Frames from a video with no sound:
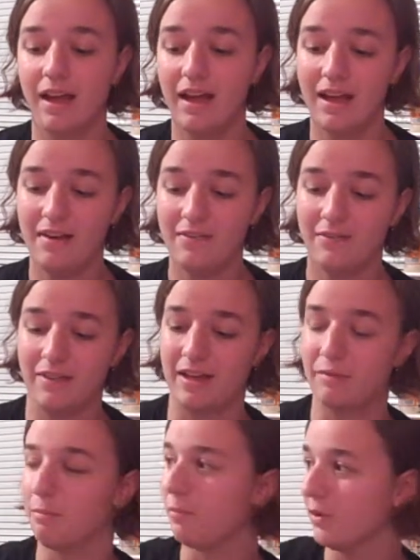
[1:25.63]
I have
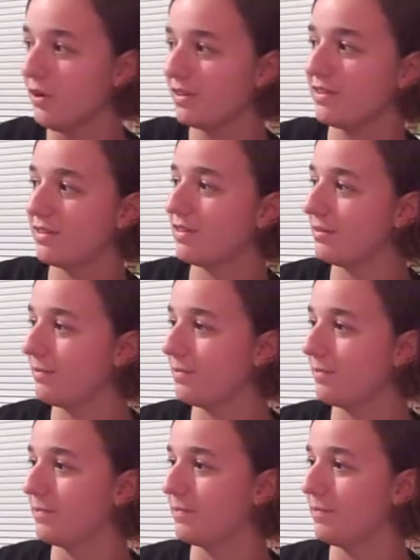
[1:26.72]
like books
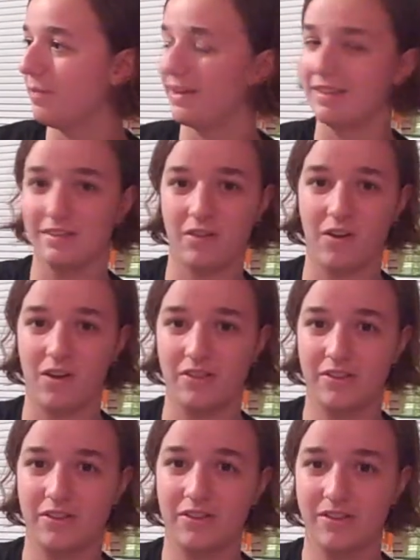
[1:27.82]
by this
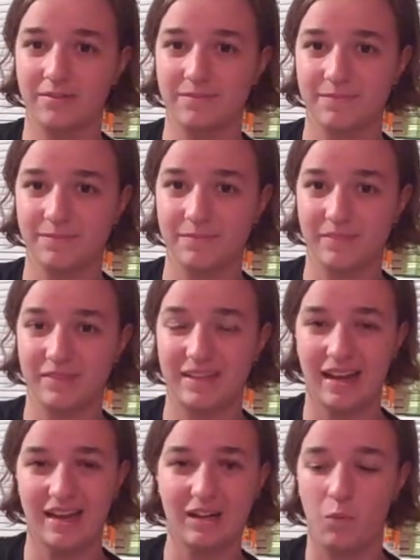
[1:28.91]
author,
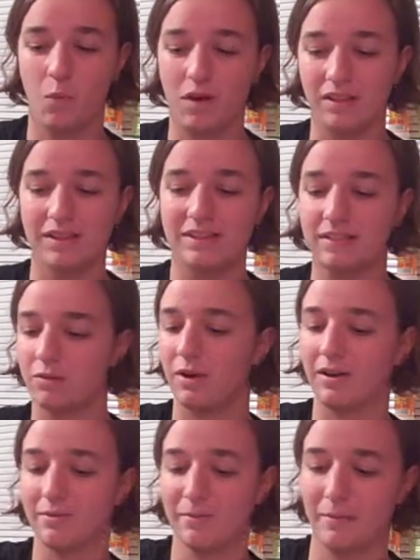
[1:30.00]
Danny Wallace,
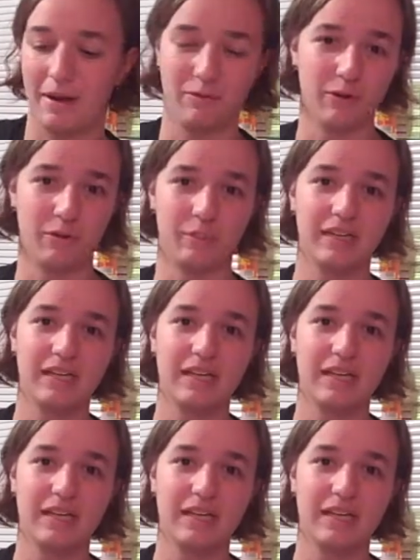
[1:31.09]
around my room.